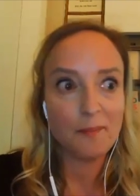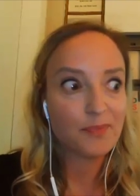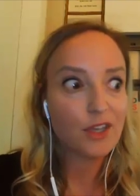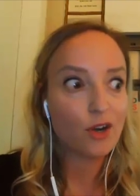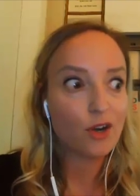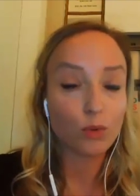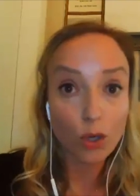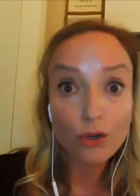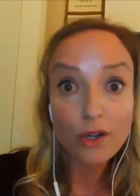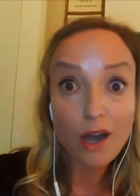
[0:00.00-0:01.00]

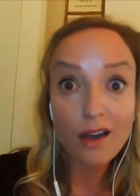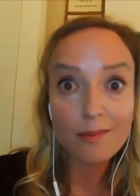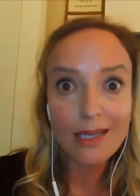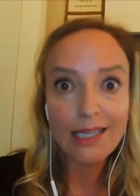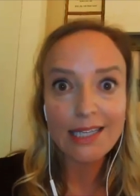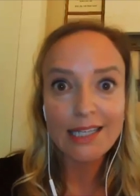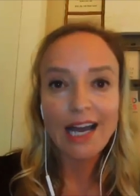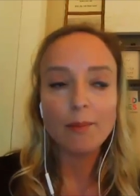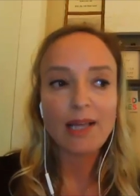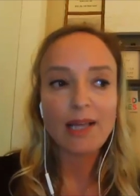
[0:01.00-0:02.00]
learn on me.
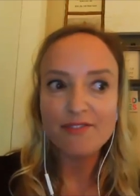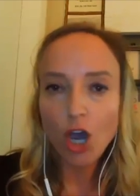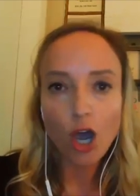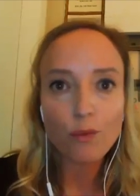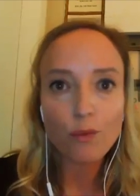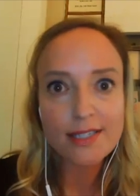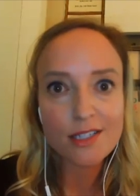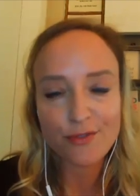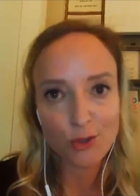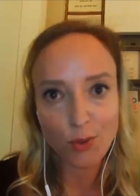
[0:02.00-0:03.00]
I'm like, I've taught
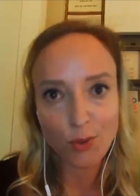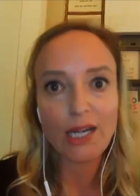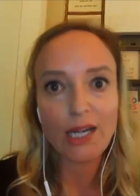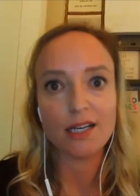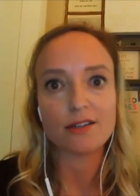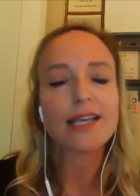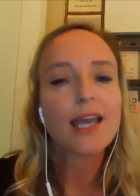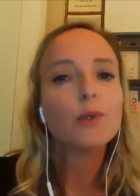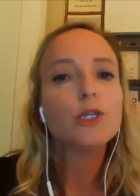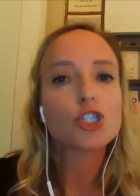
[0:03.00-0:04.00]
residents for 20 years. Like,
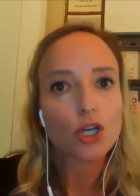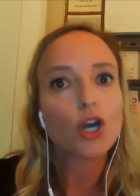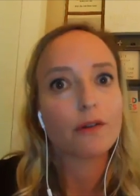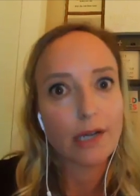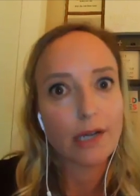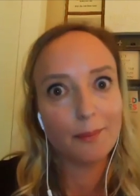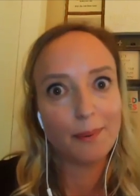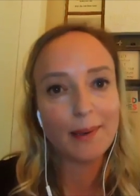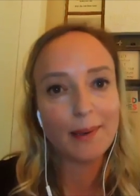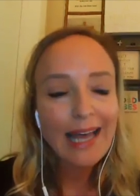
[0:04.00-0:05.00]
can we just hurry
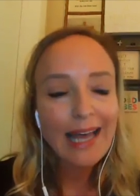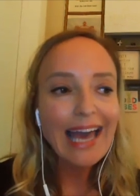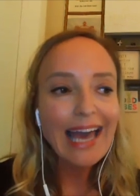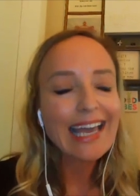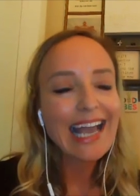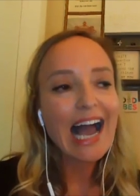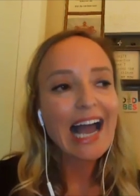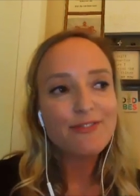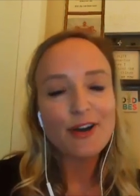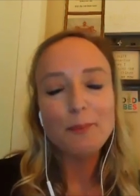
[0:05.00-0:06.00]
up? And like,
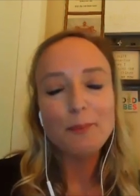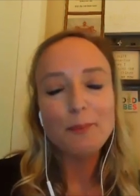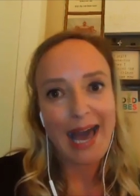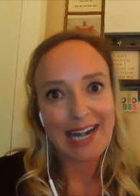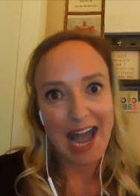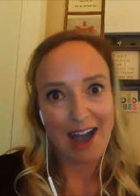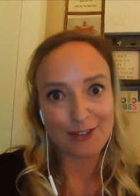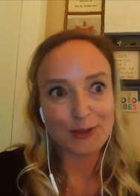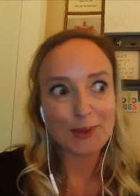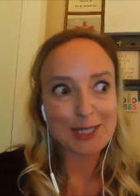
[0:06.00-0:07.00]
I felt bad
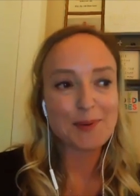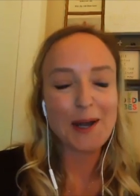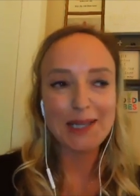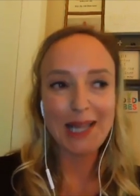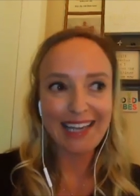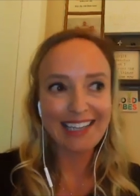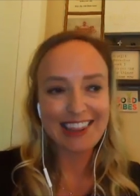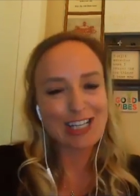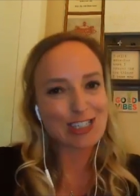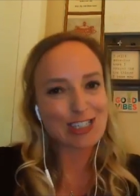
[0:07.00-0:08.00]
afterwards, but like,
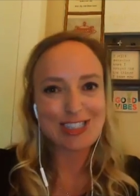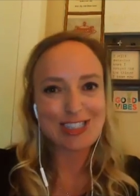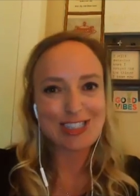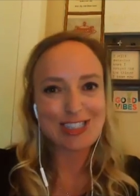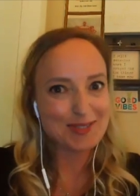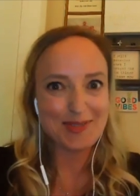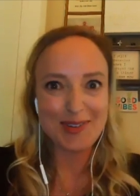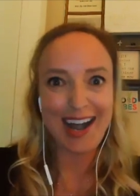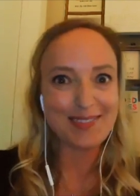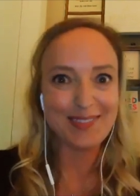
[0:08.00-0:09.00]
that's just kind of
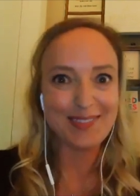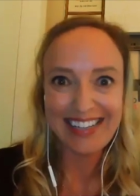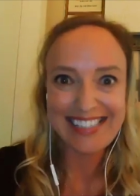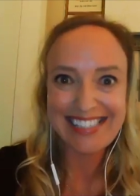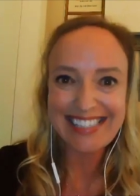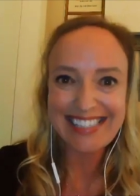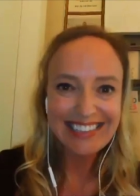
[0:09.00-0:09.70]
where I was.